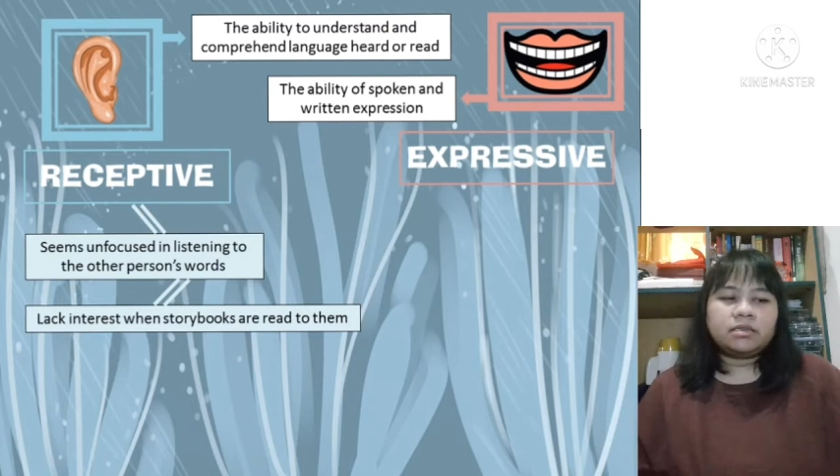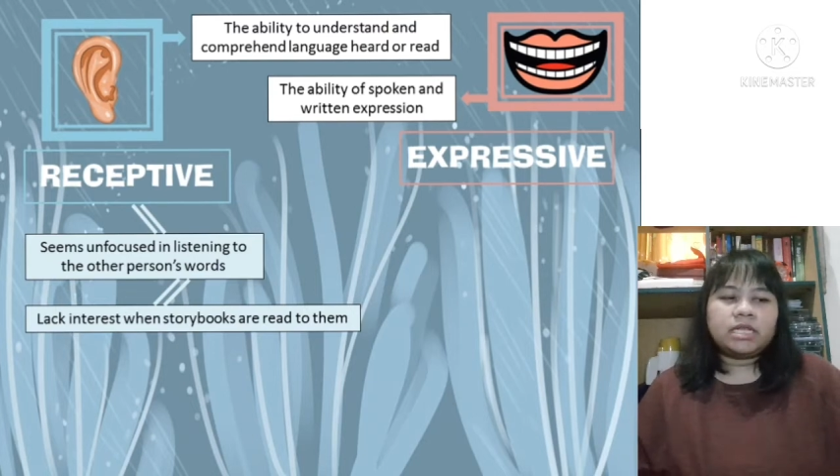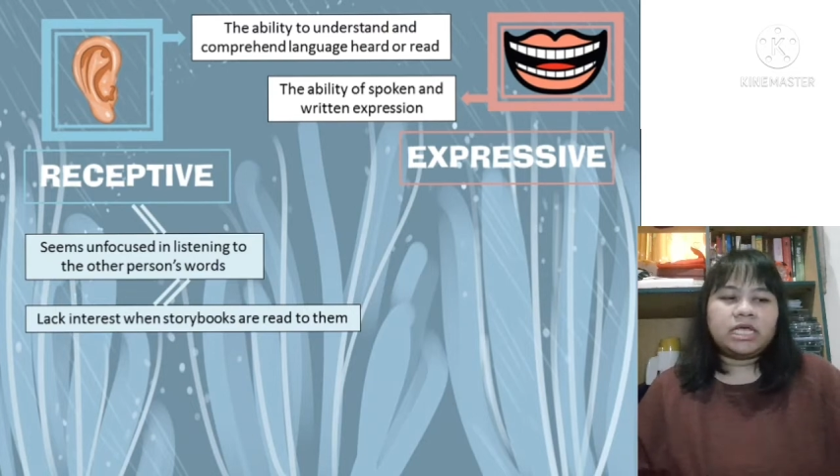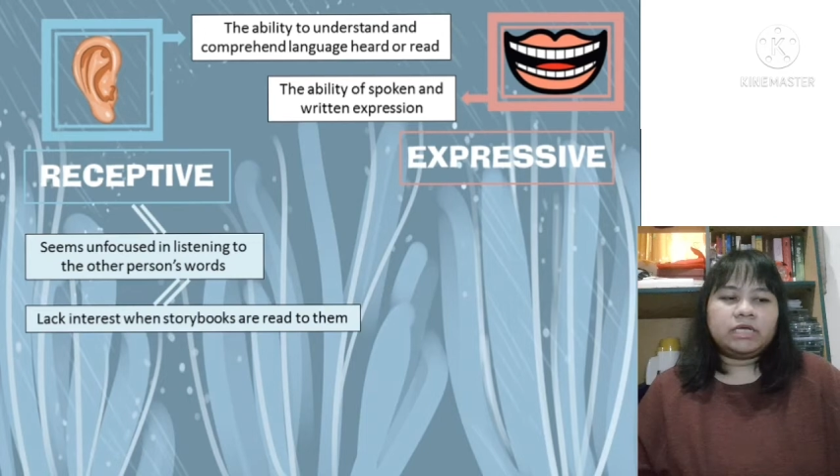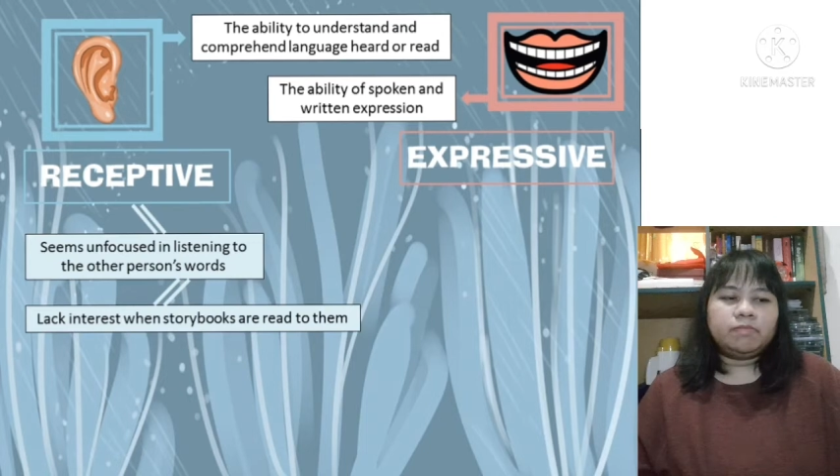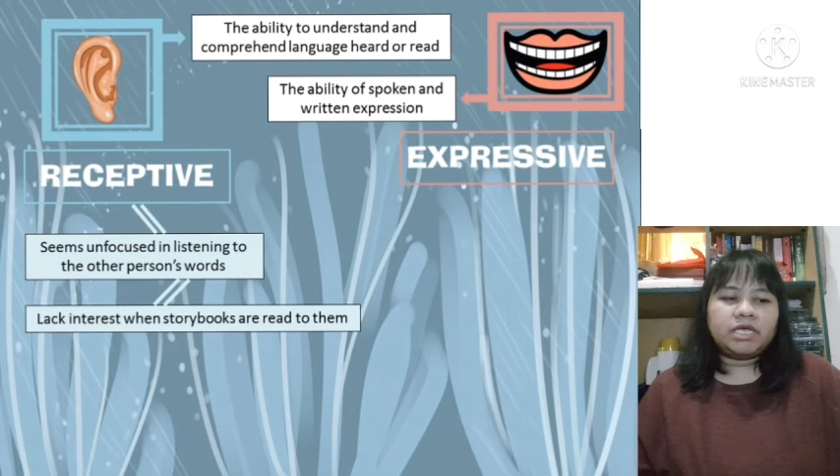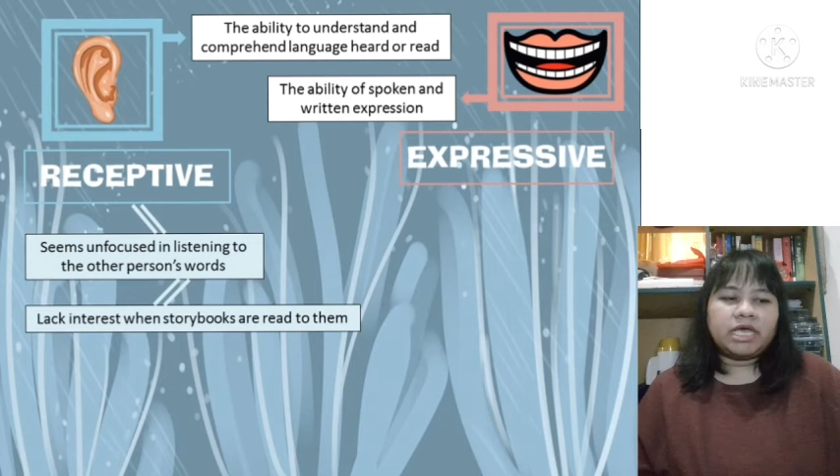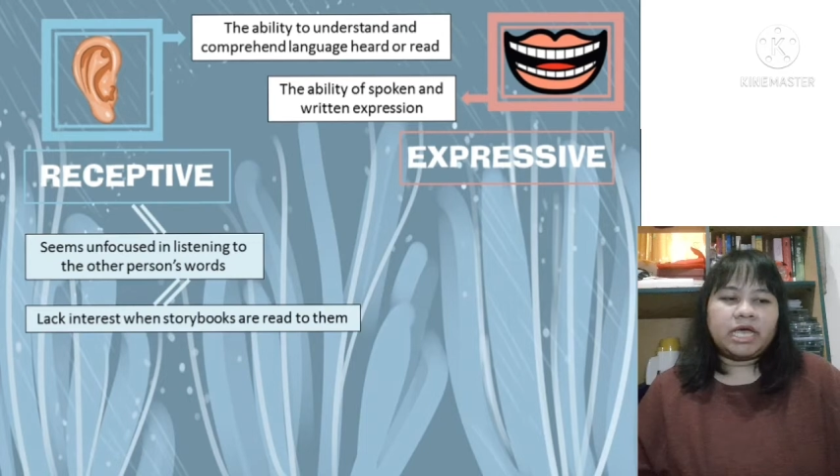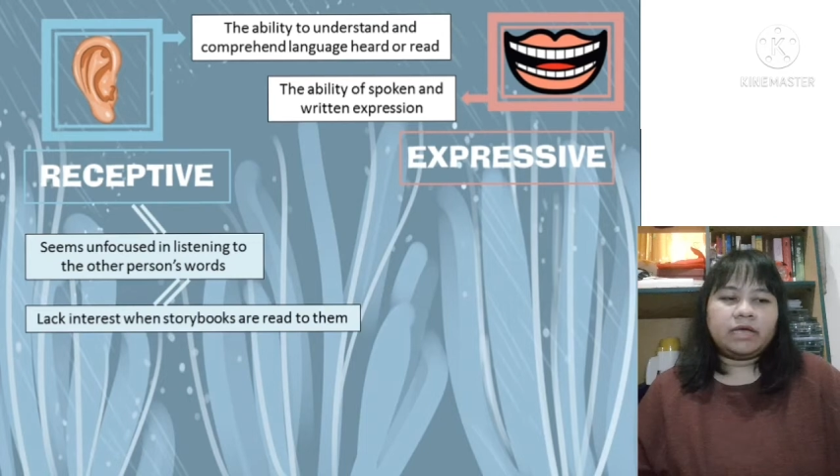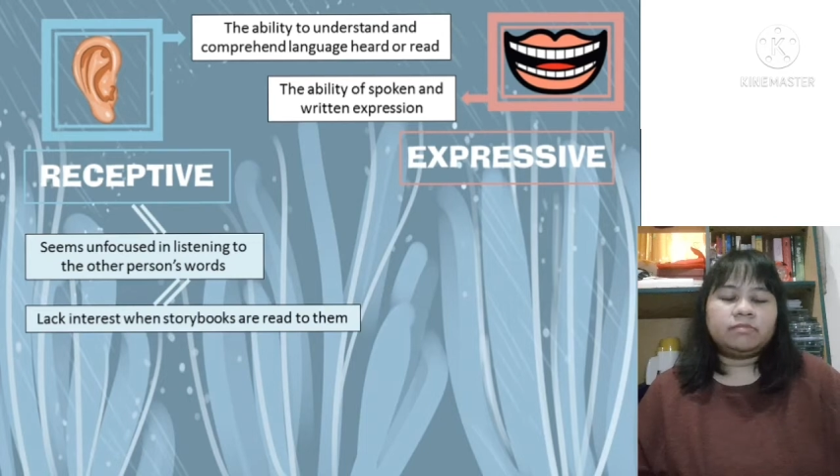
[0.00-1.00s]
they
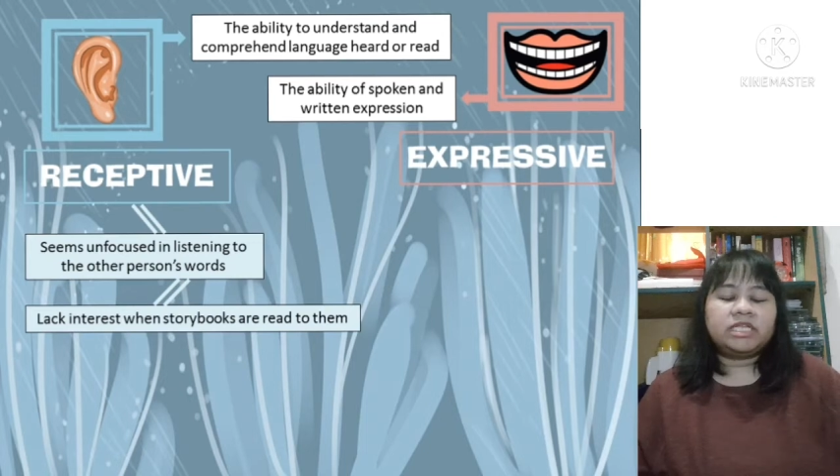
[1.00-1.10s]
became